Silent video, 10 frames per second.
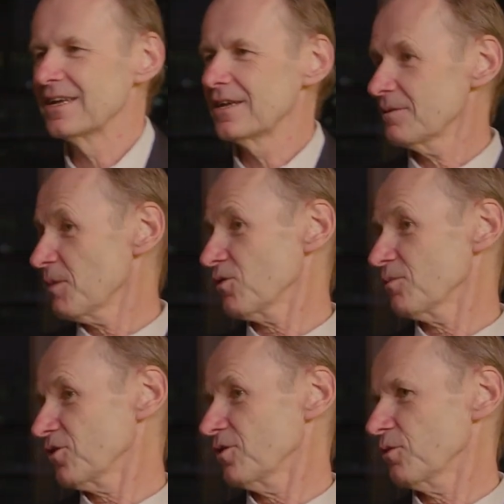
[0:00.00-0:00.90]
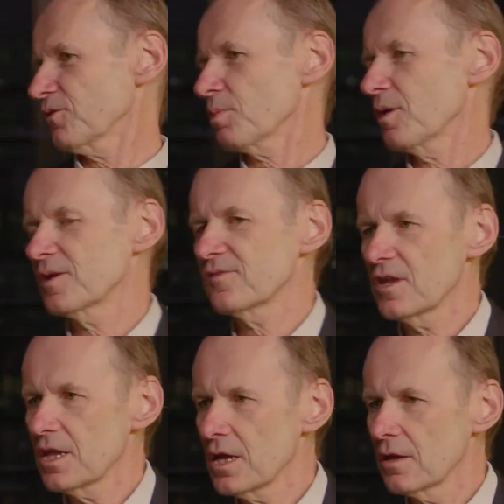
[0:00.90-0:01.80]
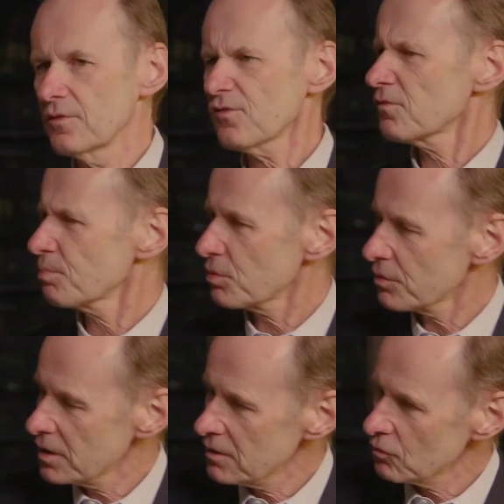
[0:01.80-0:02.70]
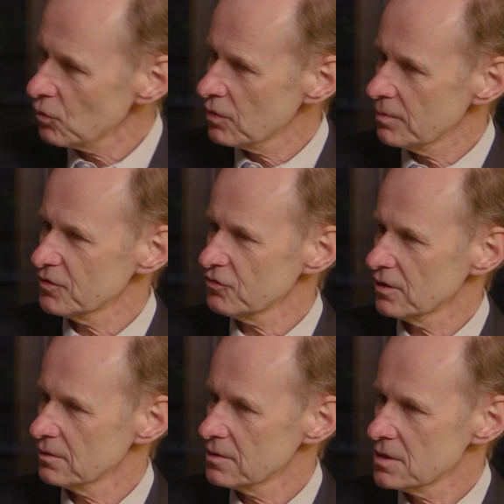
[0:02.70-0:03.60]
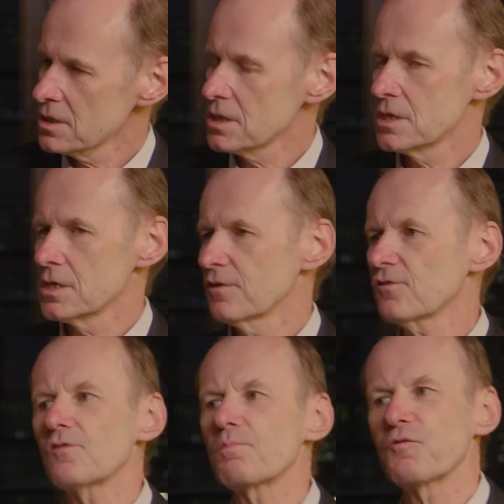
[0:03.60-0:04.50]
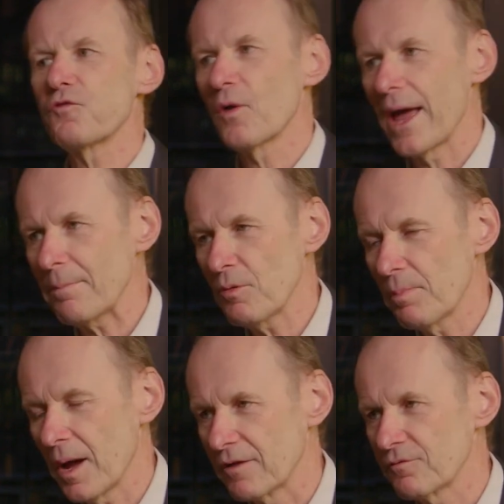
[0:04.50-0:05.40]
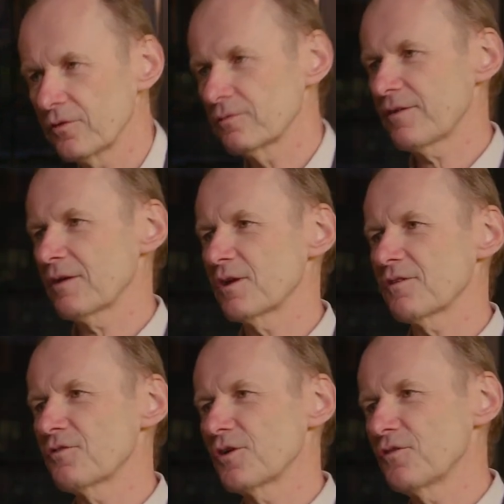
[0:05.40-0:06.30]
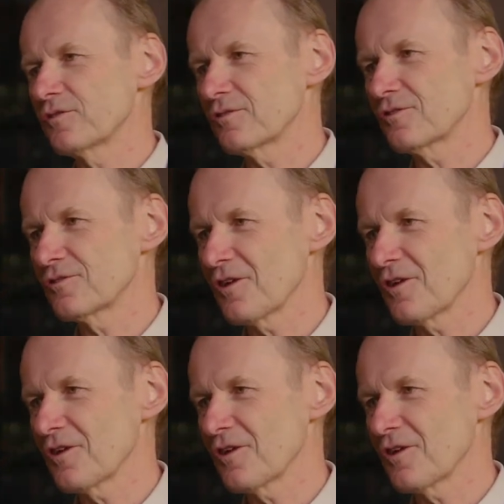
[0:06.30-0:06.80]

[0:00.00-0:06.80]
And Malcolm Turnbull was Prime Minister here. This is pre the Royal Commission. This is before Apple Pay. In fact, one of the very first decisions